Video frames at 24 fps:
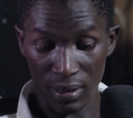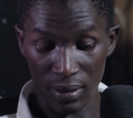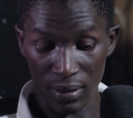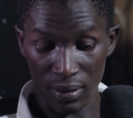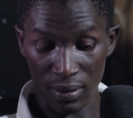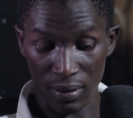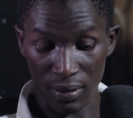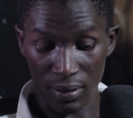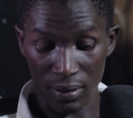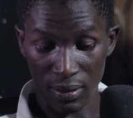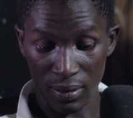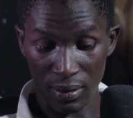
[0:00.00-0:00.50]

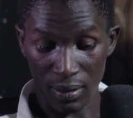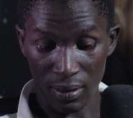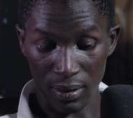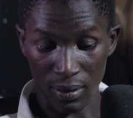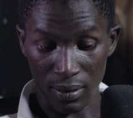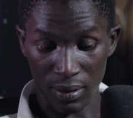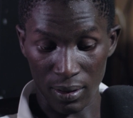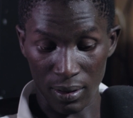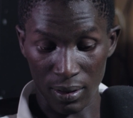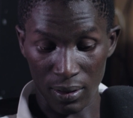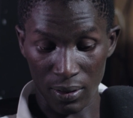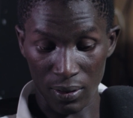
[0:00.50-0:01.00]

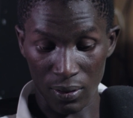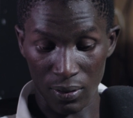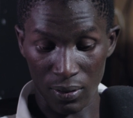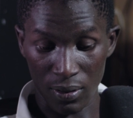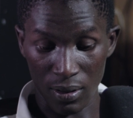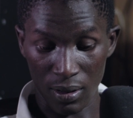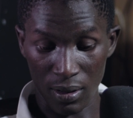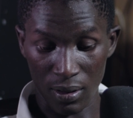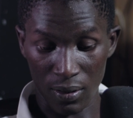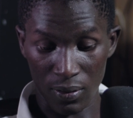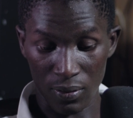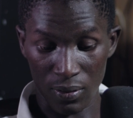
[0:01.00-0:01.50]

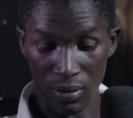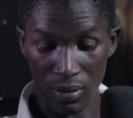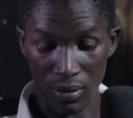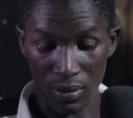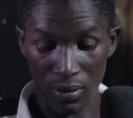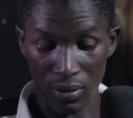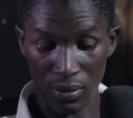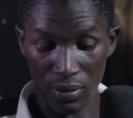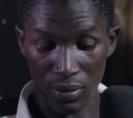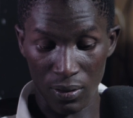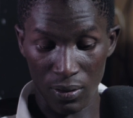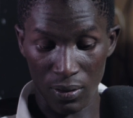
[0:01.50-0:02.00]
Record
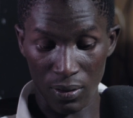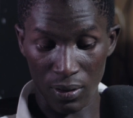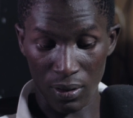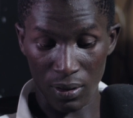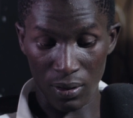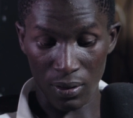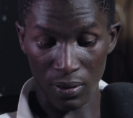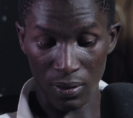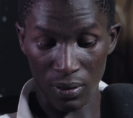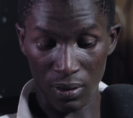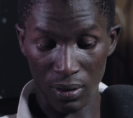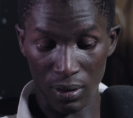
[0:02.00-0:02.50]
audio,
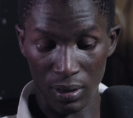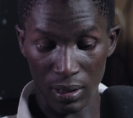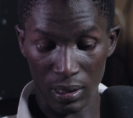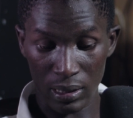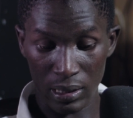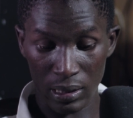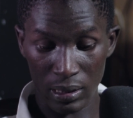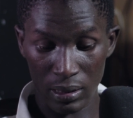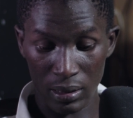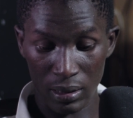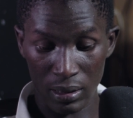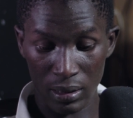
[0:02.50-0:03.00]
record
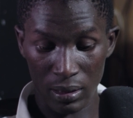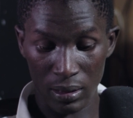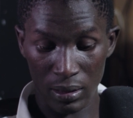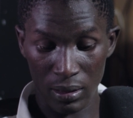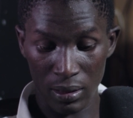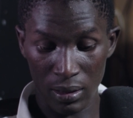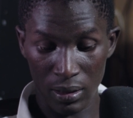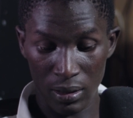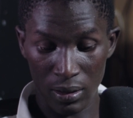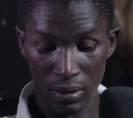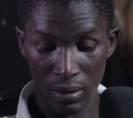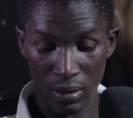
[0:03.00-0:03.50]
touchscreen.
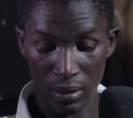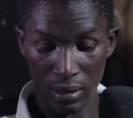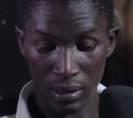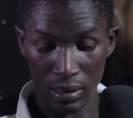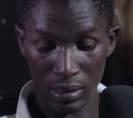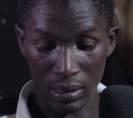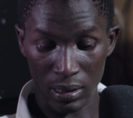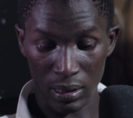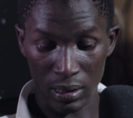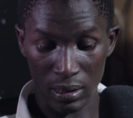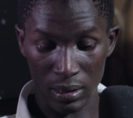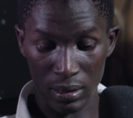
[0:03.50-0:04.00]
Okay,
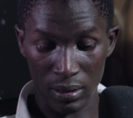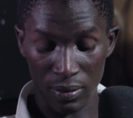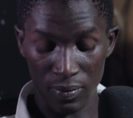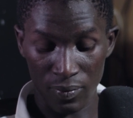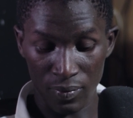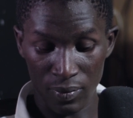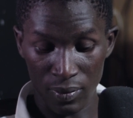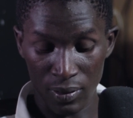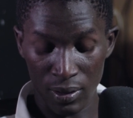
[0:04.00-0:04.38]
start.